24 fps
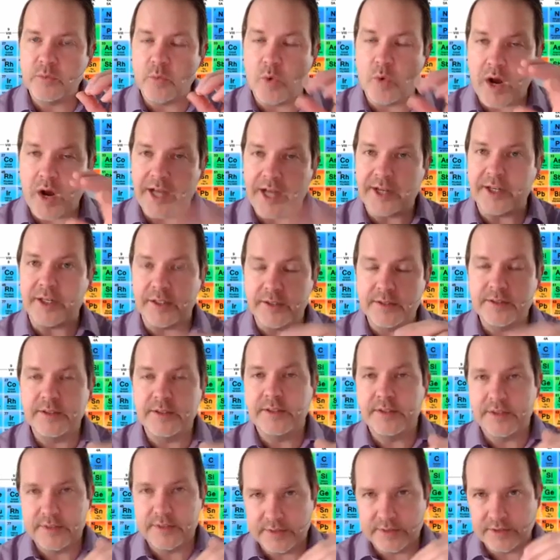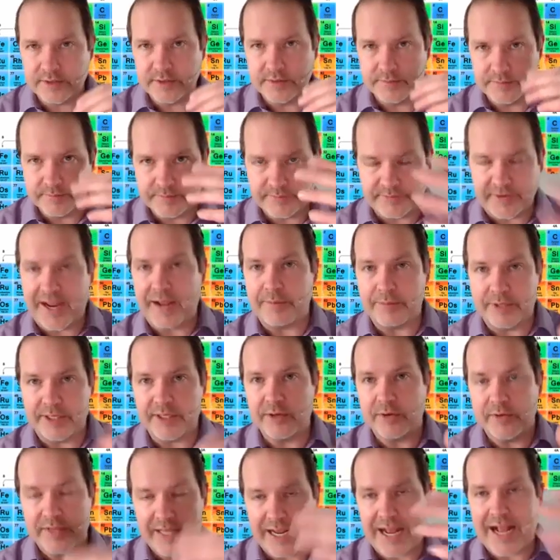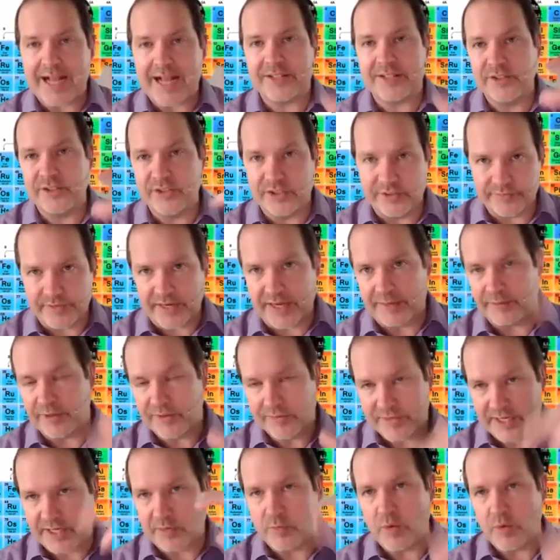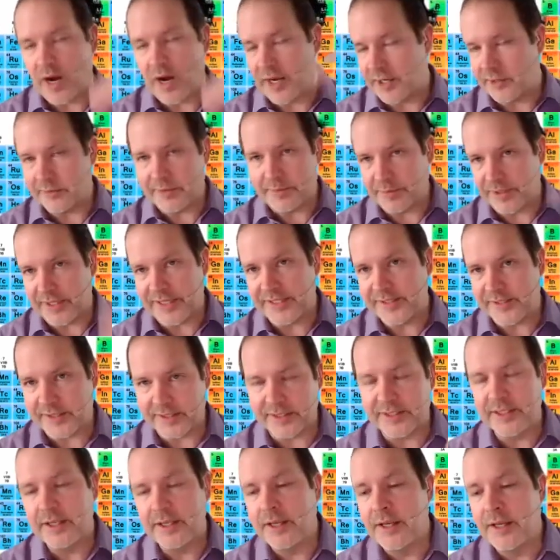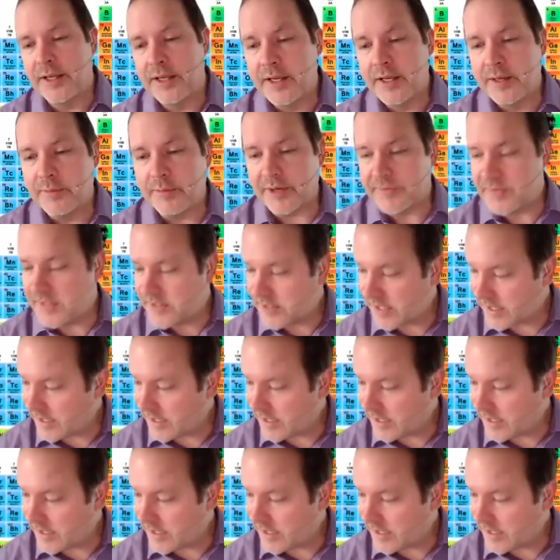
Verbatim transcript: water family or the oxygen family, you take water and replace it, but if